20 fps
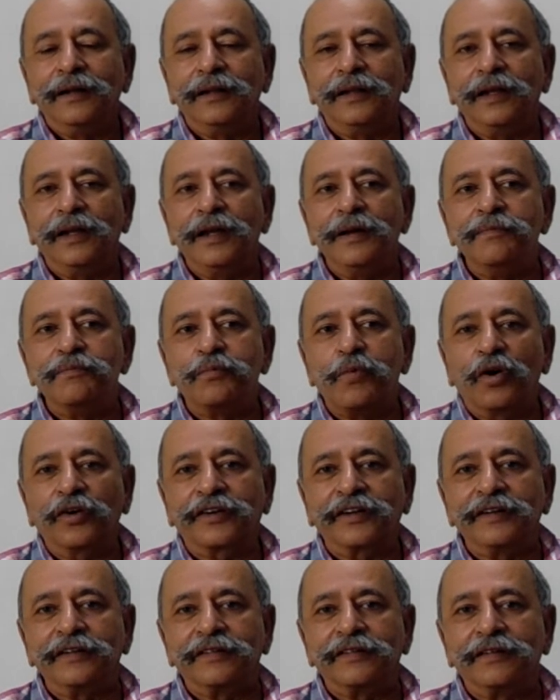the
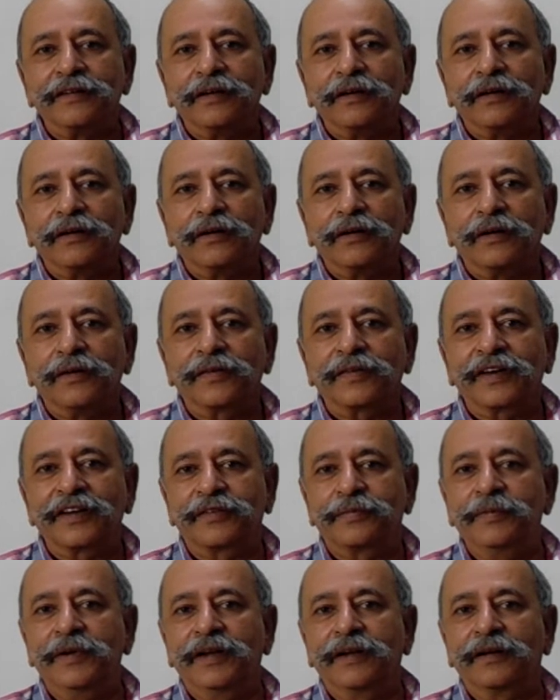importance of
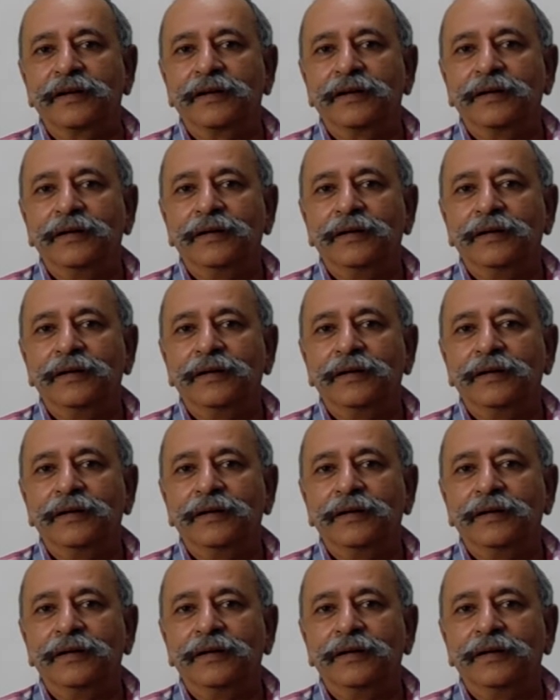Kashmir,